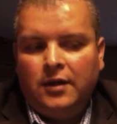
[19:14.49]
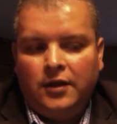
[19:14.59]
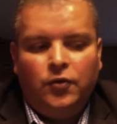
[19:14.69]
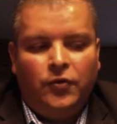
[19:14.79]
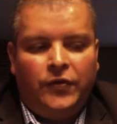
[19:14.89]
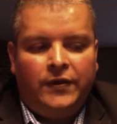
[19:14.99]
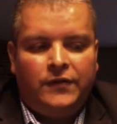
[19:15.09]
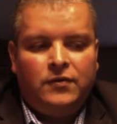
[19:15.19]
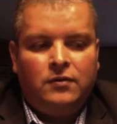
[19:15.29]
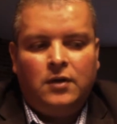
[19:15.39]
do
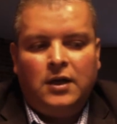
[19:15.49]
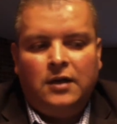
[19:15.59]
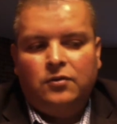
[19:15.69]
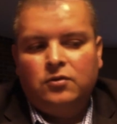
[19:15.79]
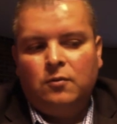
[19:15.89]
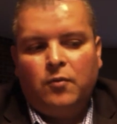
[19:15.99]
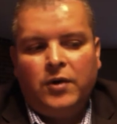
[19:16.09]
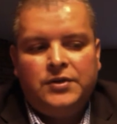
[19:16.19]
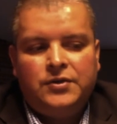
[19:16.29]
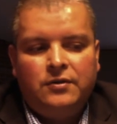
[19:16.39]
things, do
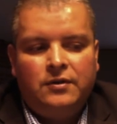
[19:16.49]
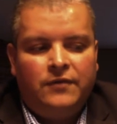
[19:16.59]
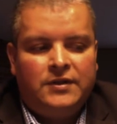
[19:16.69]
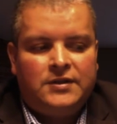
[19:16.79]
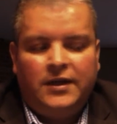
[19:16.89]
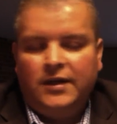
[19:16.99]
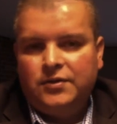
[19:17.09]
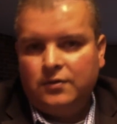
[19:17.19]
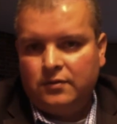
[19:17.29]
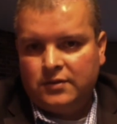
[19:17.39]
suppression,
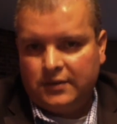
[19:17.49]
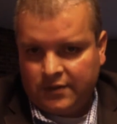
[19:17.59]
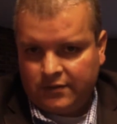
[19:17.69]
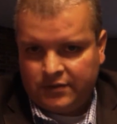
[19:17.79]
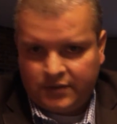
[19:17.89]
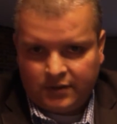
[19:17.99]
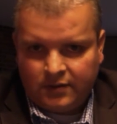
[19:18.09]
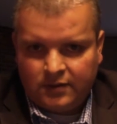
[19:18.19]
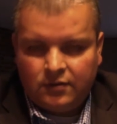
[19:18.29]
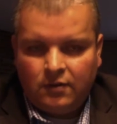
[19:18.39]
investigations, et cetera, et cetera.
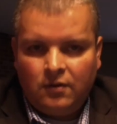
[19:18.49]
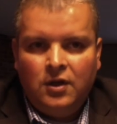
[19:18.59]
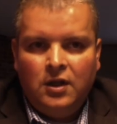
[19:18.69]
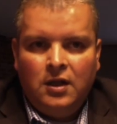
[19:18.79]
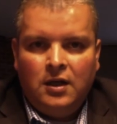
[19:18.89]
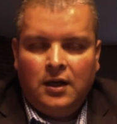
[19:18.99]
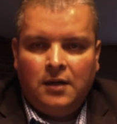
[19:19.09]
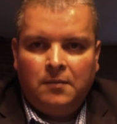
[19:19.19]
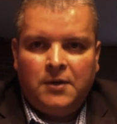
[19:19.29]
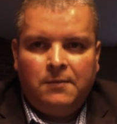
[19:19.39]
So
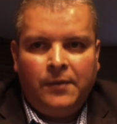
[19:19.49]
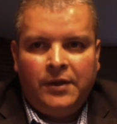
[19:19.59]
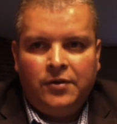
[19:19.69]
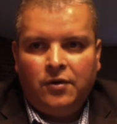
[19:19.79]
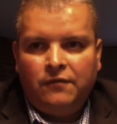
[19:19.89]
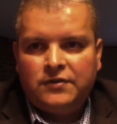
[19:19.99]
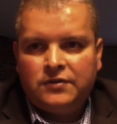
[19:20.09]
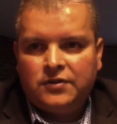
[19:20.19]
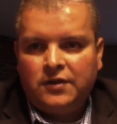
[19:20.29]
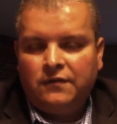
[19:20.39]
keep in mind your officer
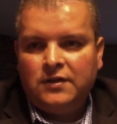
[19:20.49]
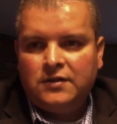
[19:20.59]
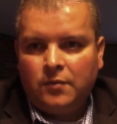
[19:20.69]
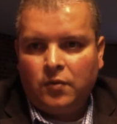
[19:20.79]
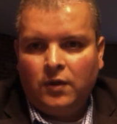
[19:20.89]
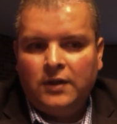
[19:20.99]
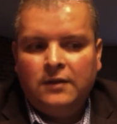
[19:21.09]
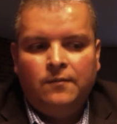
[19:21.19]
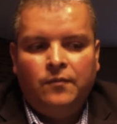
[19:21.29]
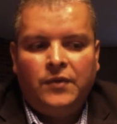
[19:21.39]
safety is number 1.
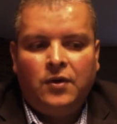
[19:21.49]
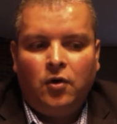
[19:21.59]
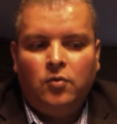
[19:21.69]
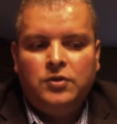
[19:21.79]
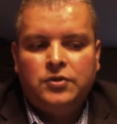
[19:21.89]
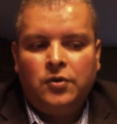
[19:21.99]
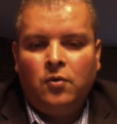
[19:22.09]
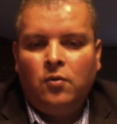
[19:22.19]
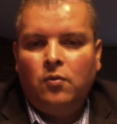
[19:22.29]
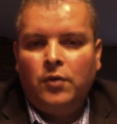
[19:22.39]
Always
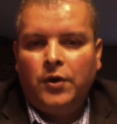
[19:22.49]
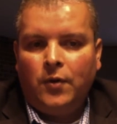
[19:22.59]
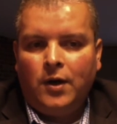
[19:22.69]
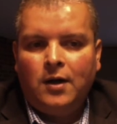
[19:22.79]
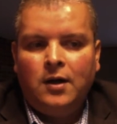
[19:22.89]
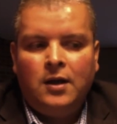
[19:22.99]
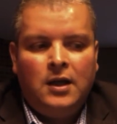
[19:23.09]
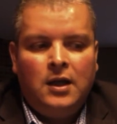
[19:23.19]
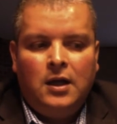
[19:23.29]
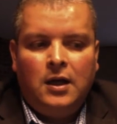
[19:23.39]
know where you are.
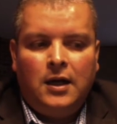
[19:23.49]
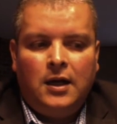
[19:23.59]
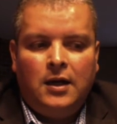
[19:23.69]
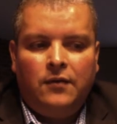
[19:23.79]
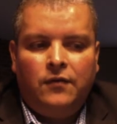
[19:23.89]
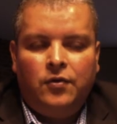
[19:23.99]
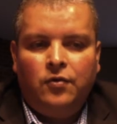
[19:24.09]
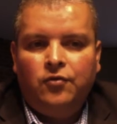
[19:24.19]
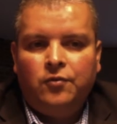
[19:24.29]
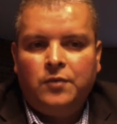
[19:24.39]
If you're
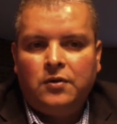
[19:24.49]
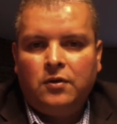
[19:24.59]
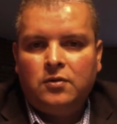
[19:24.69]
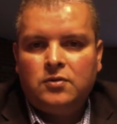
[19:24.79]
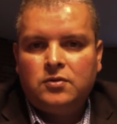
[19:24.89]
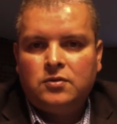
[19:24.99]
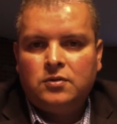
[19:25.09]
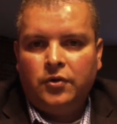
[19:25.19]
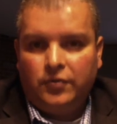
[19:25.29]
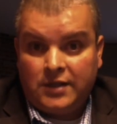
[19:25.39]
doing foot patrols,
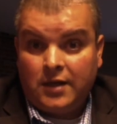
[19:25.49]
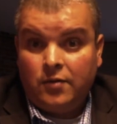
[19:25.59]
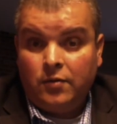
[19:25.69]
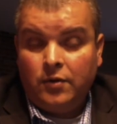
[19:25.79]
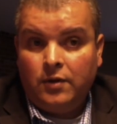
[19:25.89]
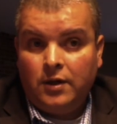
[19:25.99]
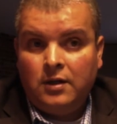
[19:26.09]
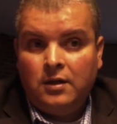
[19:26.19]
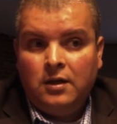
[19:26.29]
know exactly where you are.